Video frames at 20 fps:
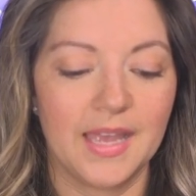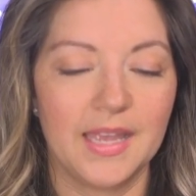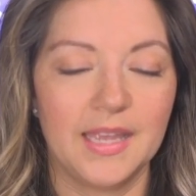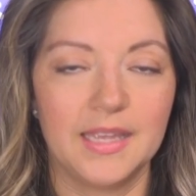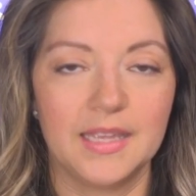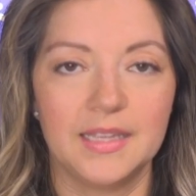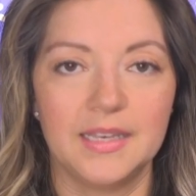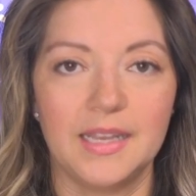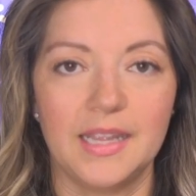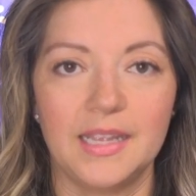
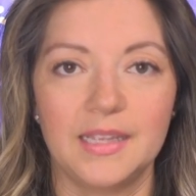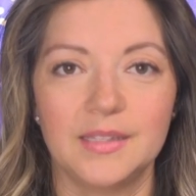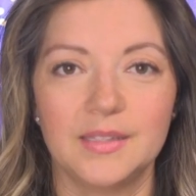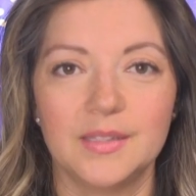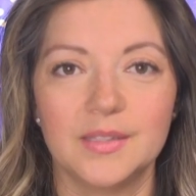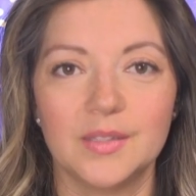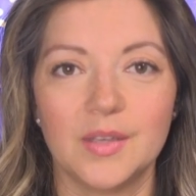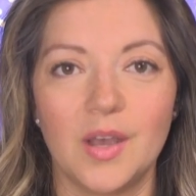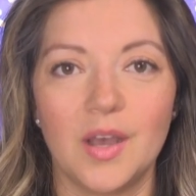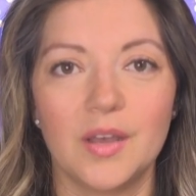in a
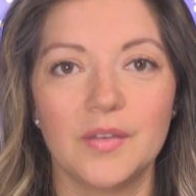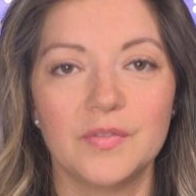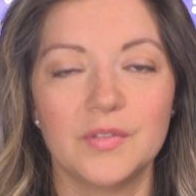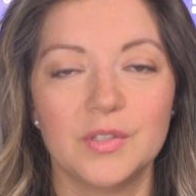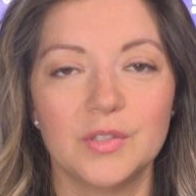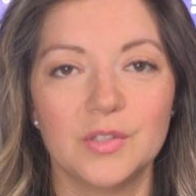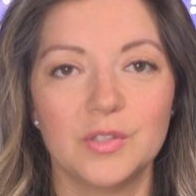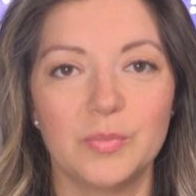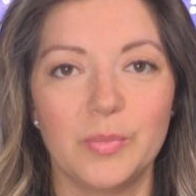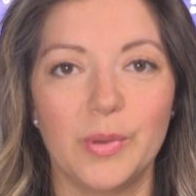soft
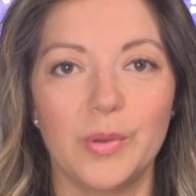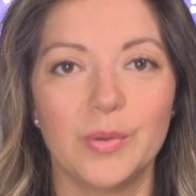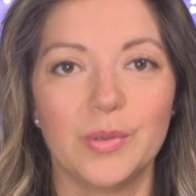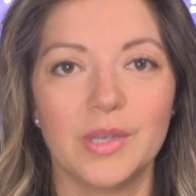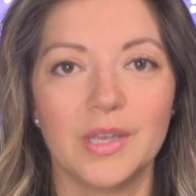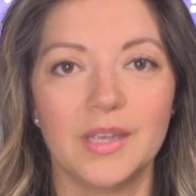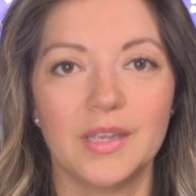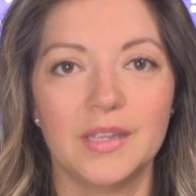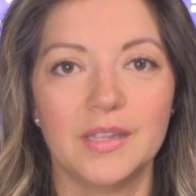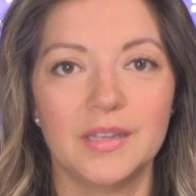
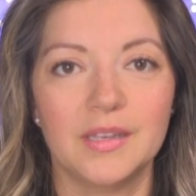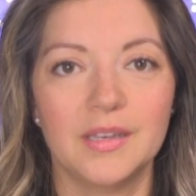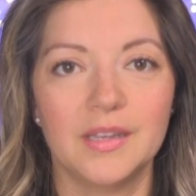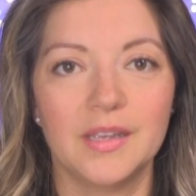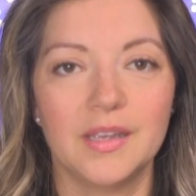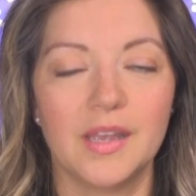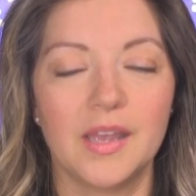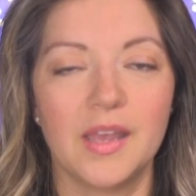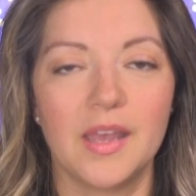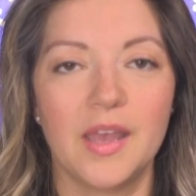spoken,
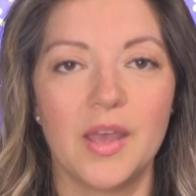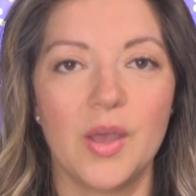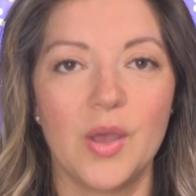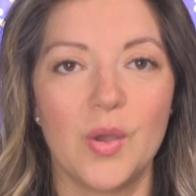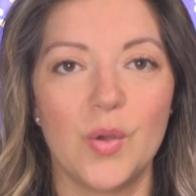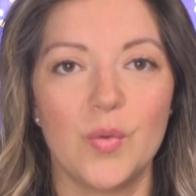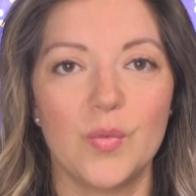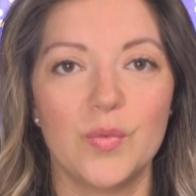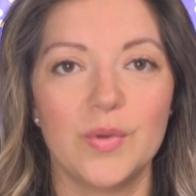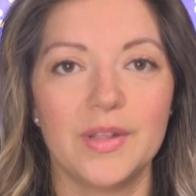
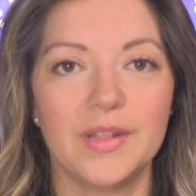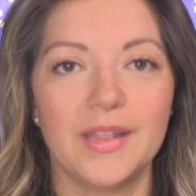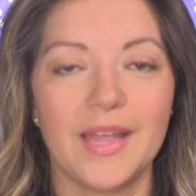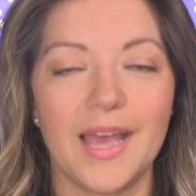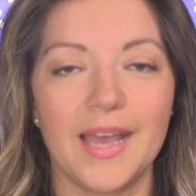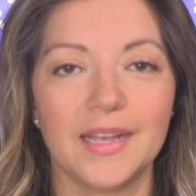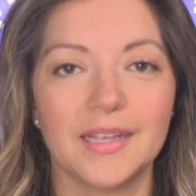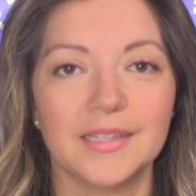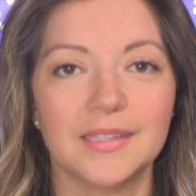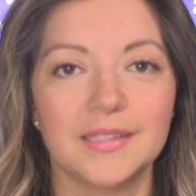
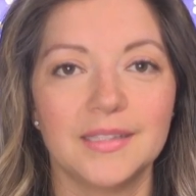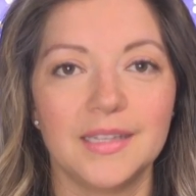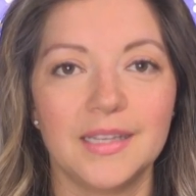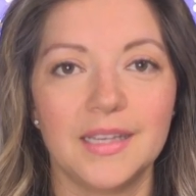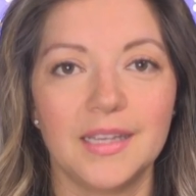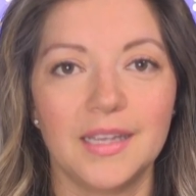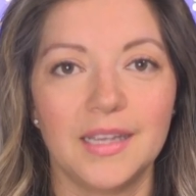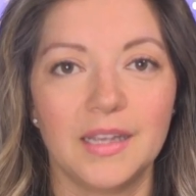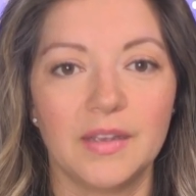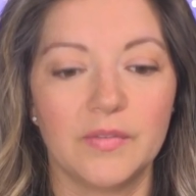relaxing
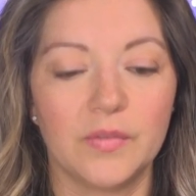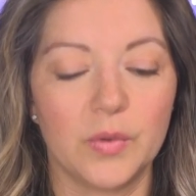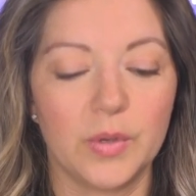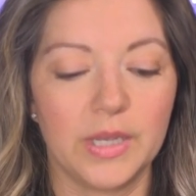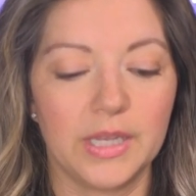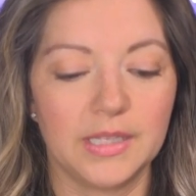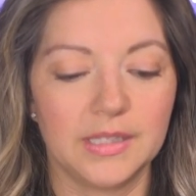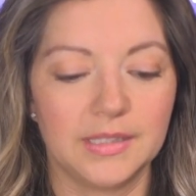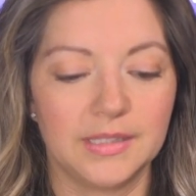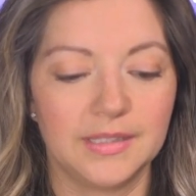
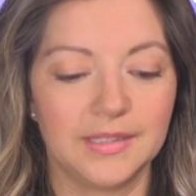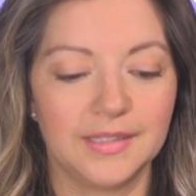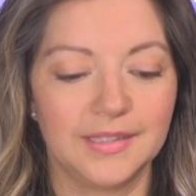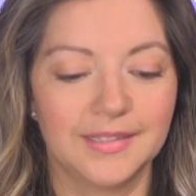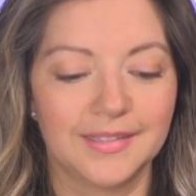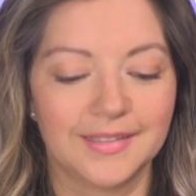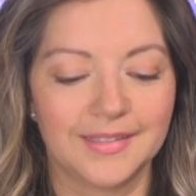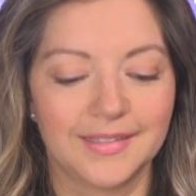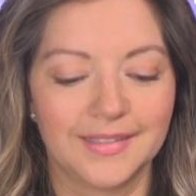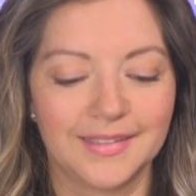voice.
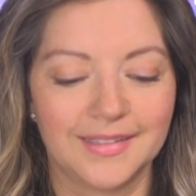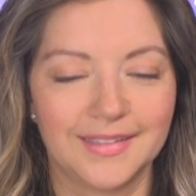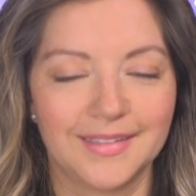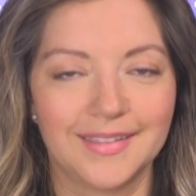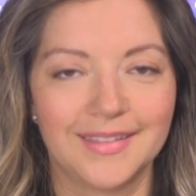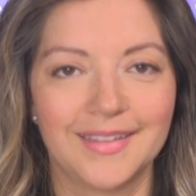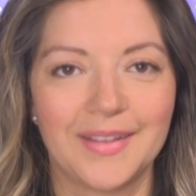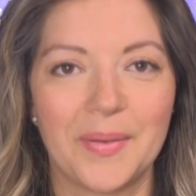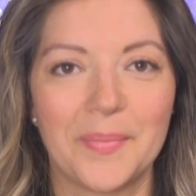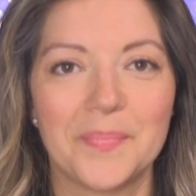
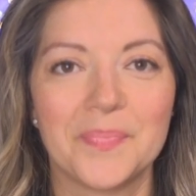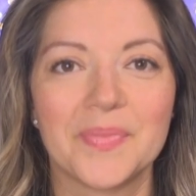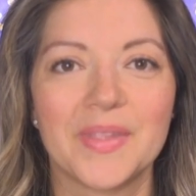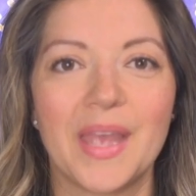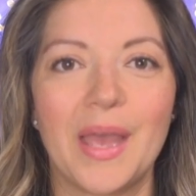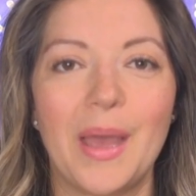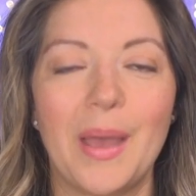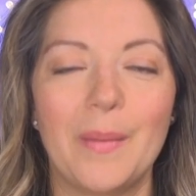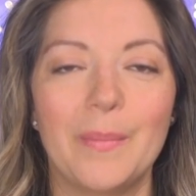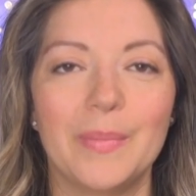
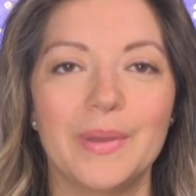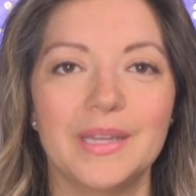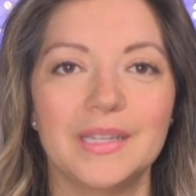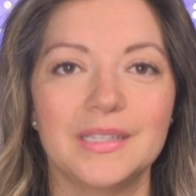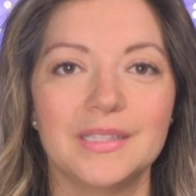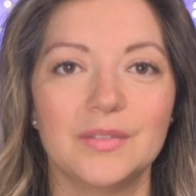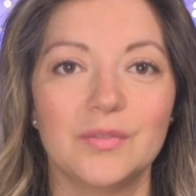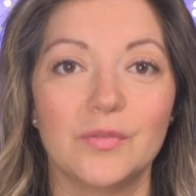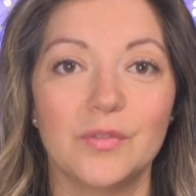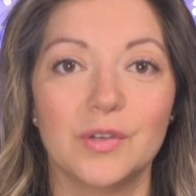
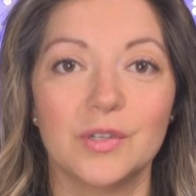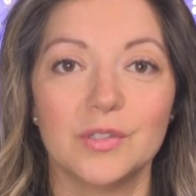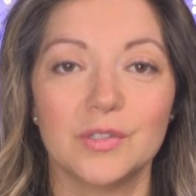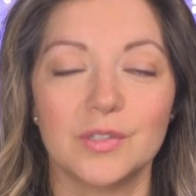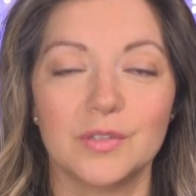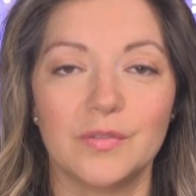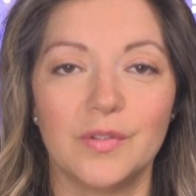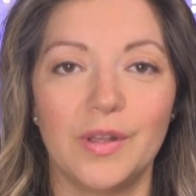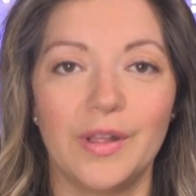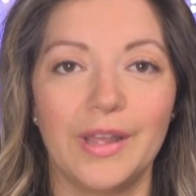But
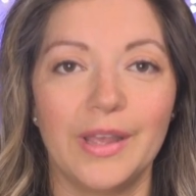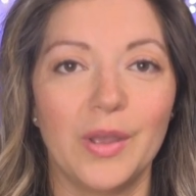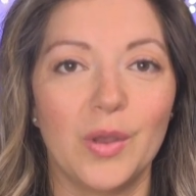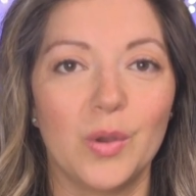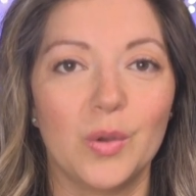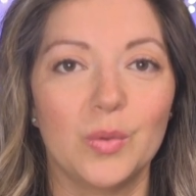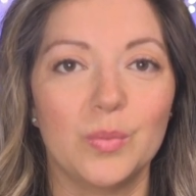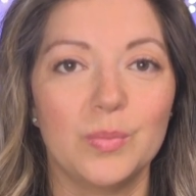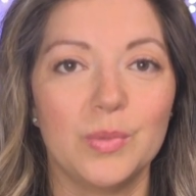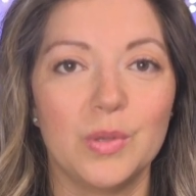first of all, I
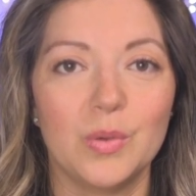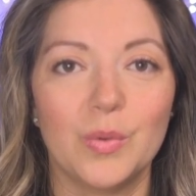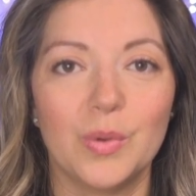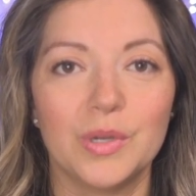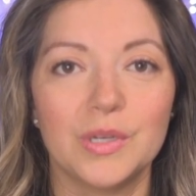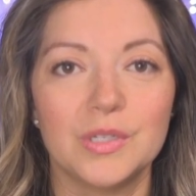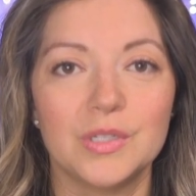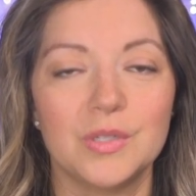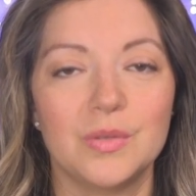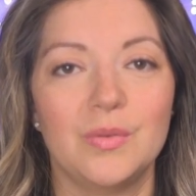hope you
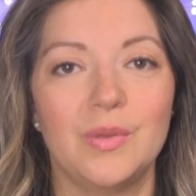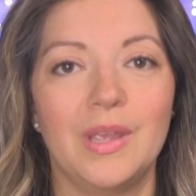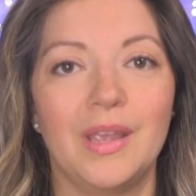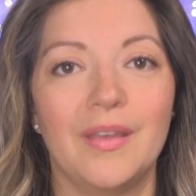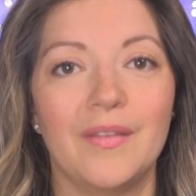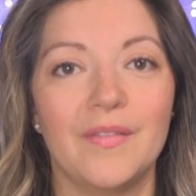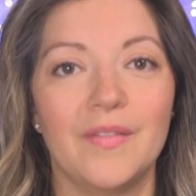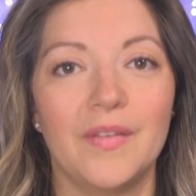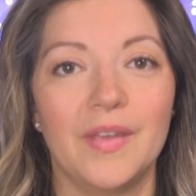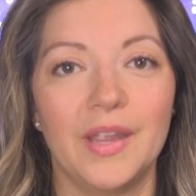are
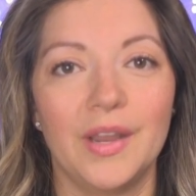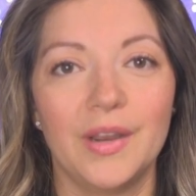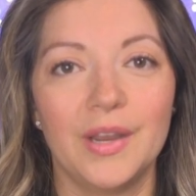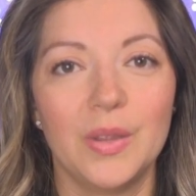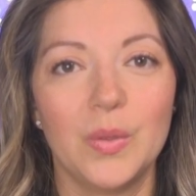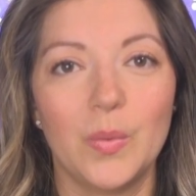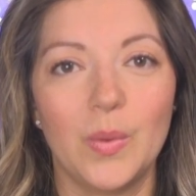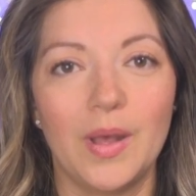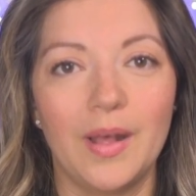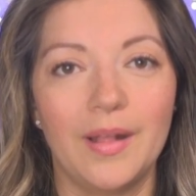doing very
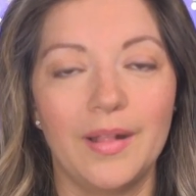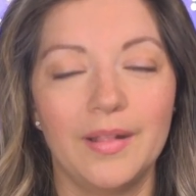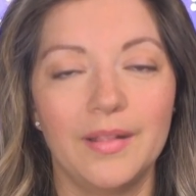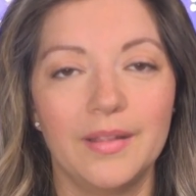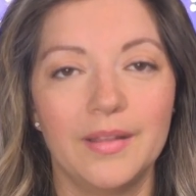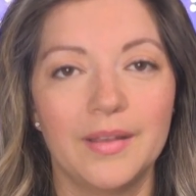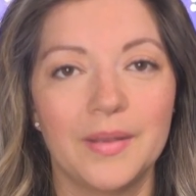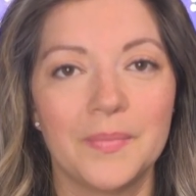well.